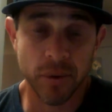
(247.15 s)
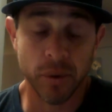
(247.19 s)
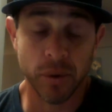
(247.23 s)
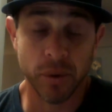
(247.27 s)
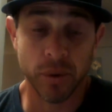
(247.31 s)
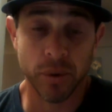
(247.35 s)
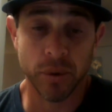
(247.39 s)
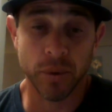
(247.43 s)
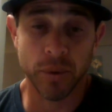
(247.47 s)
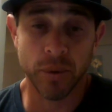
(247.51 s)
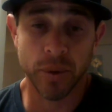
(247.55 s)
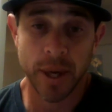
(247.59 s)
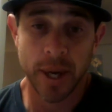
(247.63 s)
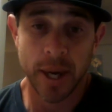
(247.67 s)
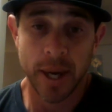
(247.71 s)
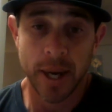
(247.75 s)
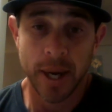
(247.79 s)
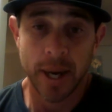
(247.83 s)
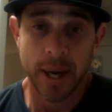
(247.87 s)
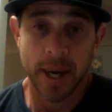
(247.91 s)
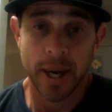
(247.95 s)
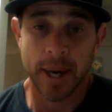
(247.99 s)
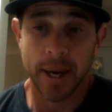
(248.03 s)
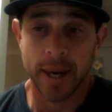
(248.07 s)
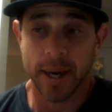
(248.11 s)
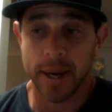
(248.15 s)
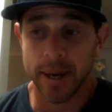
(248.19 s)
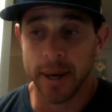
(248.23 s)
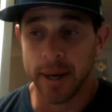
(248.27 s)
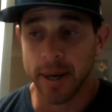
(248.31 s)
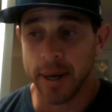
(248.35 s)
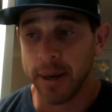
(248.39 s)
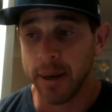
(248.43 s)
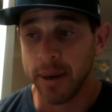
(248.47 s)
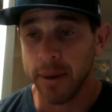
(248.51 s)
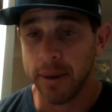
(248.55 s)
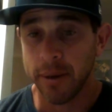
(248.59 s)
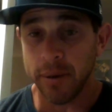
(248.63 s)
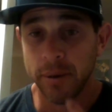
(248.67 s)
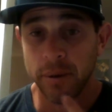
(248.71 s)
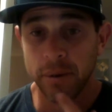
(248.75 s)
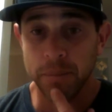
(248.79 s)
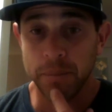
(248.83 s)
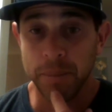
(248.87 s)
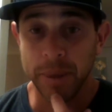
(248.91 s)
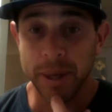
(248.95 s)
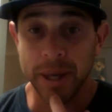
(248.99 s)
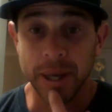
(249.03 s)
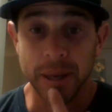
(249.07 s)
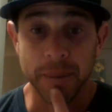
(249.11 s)
So uh,
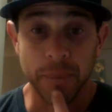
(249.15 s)
make